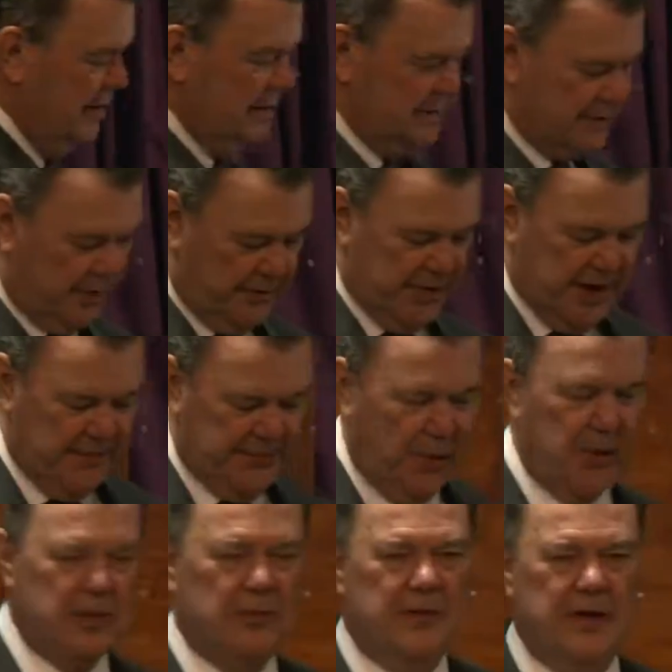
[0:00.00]
So,
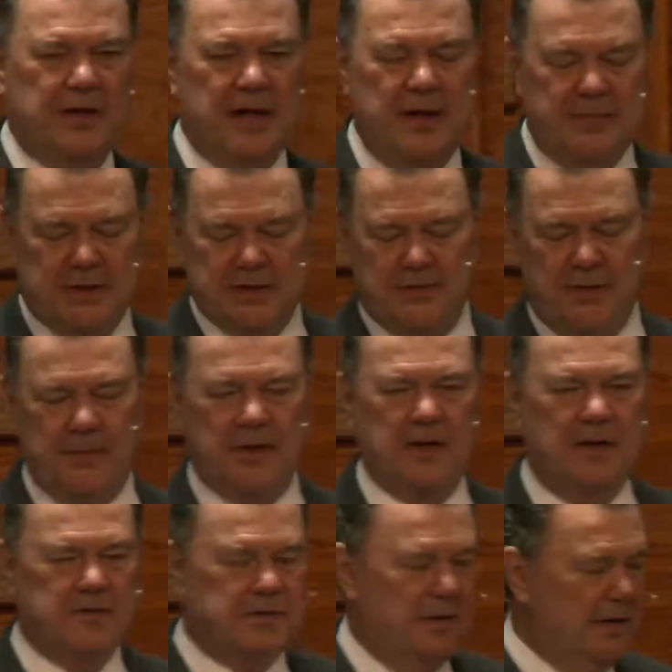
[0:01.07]
therefore, to redeem us from the
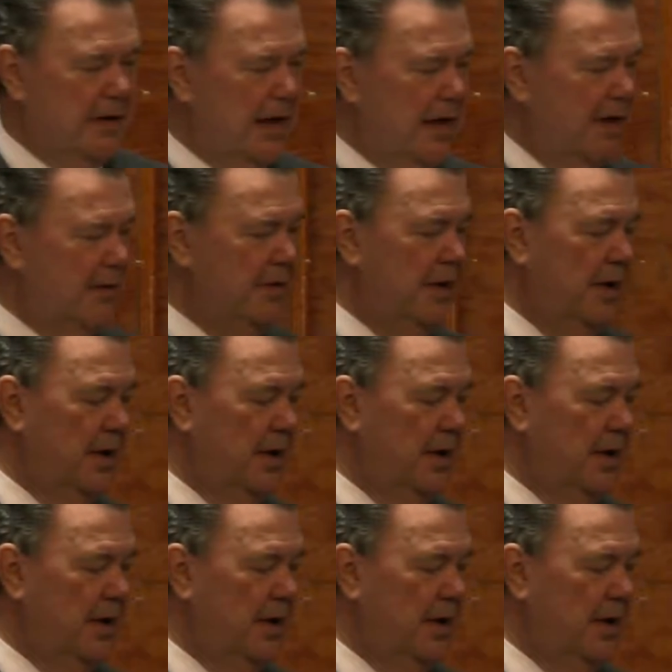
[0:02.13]
curse of the law,